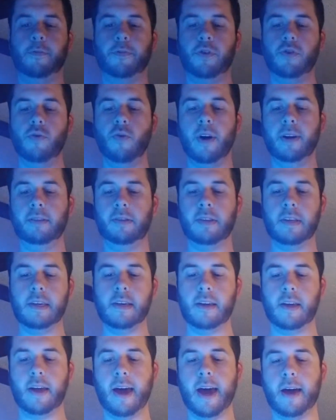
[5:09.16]
you want
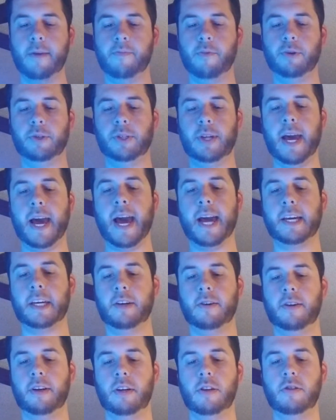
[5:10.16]
the most
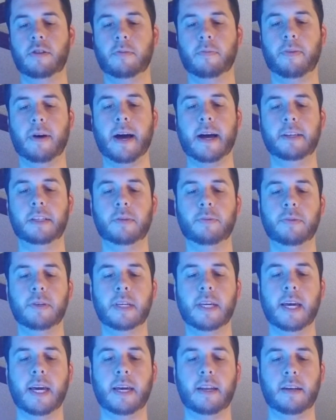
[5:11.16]
accurate you can possibly
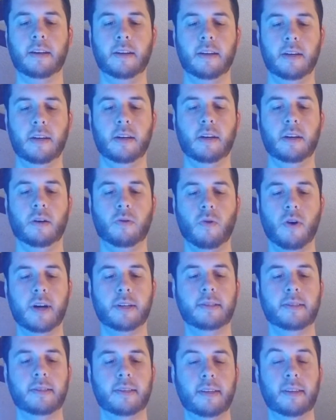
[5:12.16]
get,
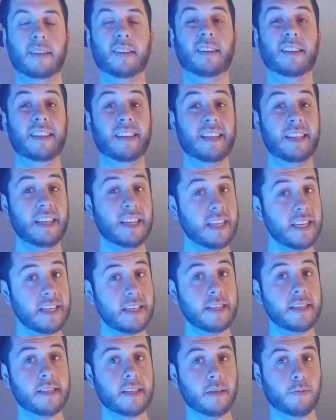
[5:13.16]
Juan Sith
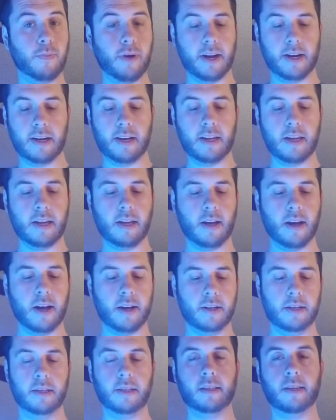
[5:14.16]
is spendy
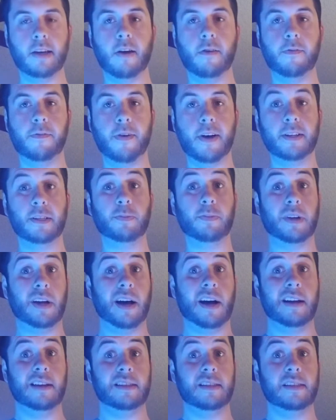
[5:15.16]
on his sound fonts, but
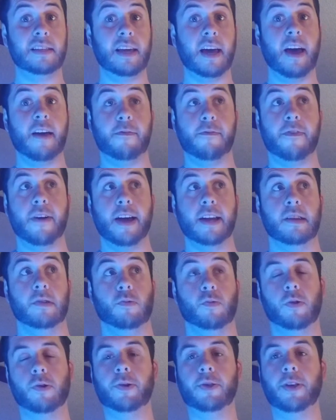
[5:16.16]
honestly, I find it
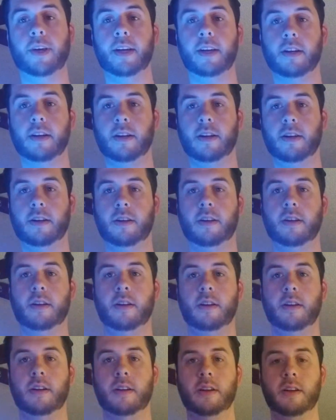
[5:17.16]
worth it.
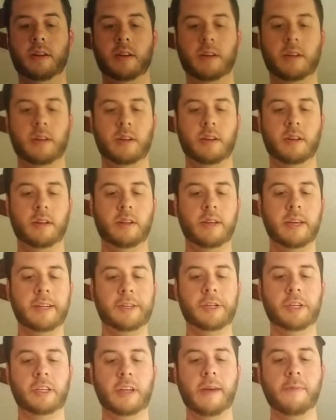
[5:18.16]

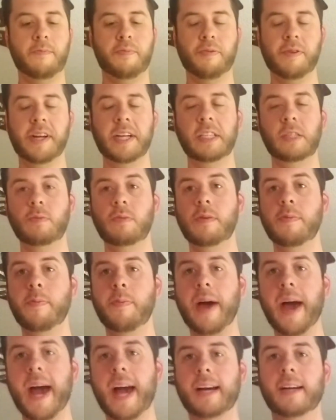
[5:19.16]
It brings me
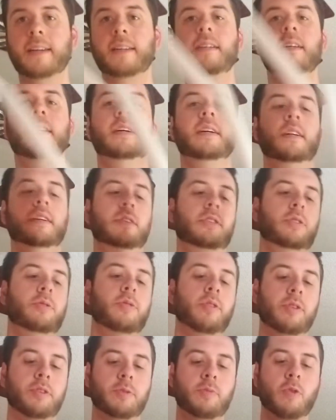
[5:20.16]
back to
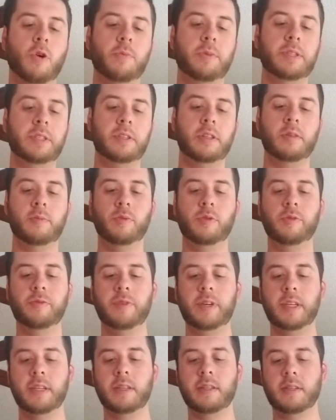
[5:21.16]
those moments in the
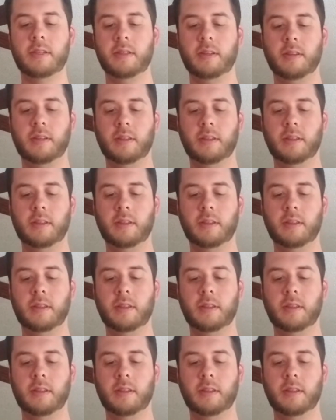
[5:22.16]
movies.